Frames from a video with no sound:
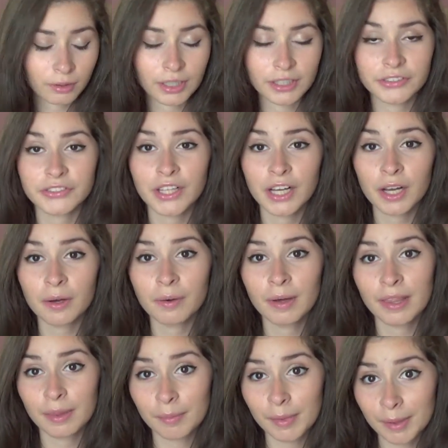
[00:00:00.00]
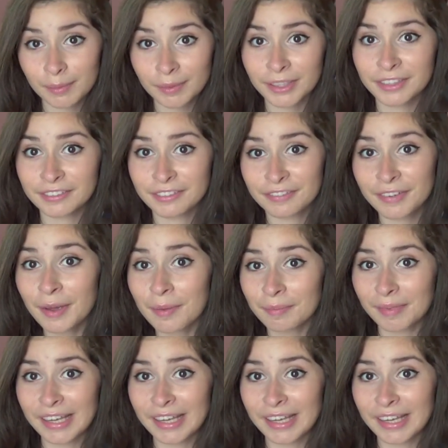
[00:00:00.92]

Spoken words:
Also, the Maybelline FIT